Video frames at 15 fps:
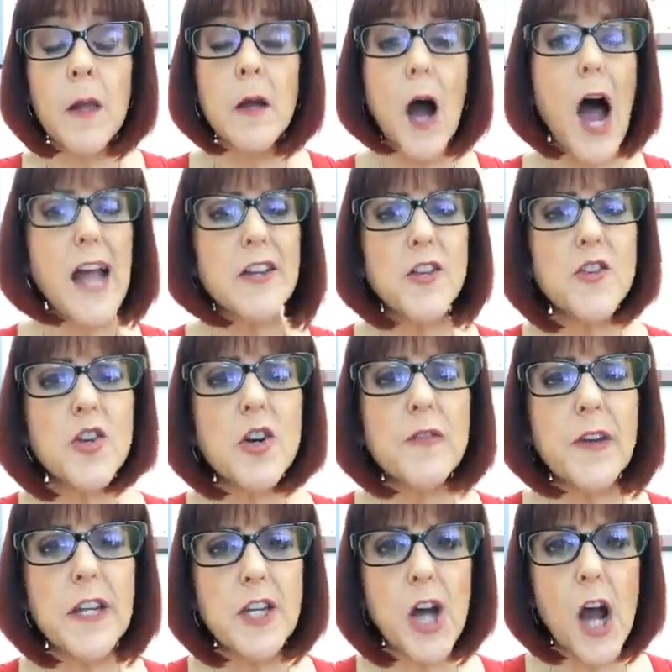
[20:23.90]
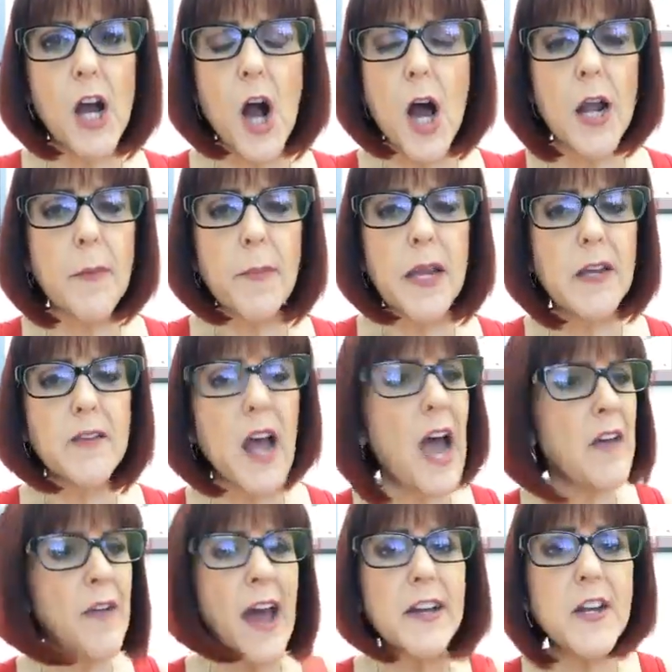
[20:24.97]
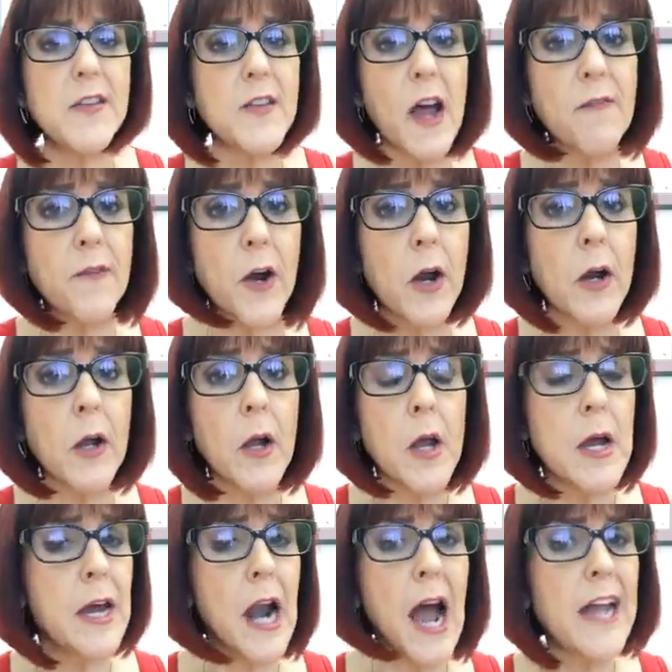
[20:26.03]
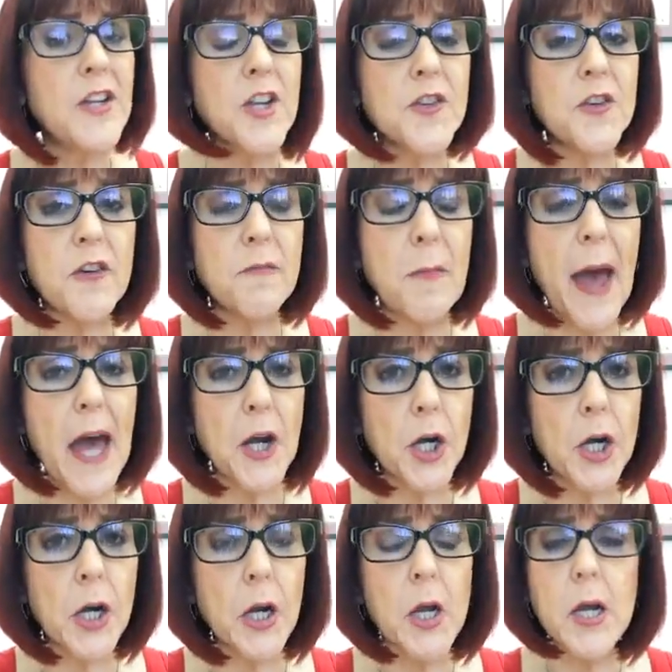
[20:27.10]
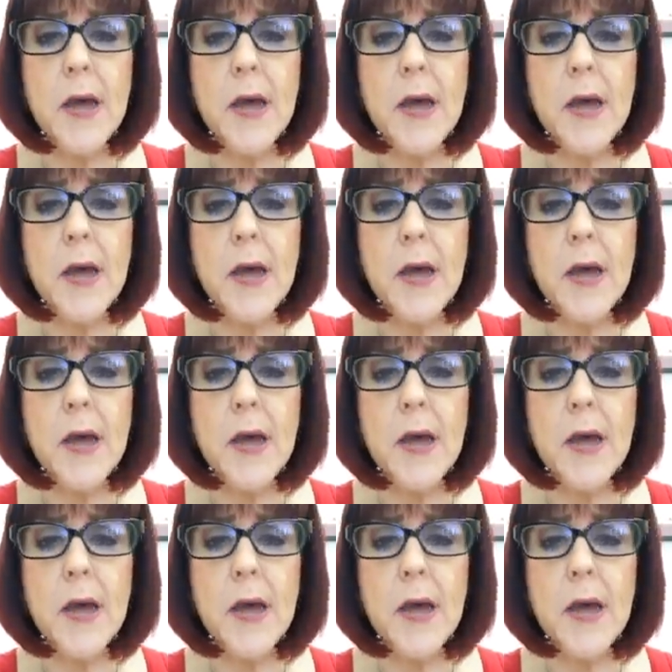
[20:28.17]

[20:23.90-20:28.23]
I deserve it, doggone it, because I've had to suffer, and I deserve better.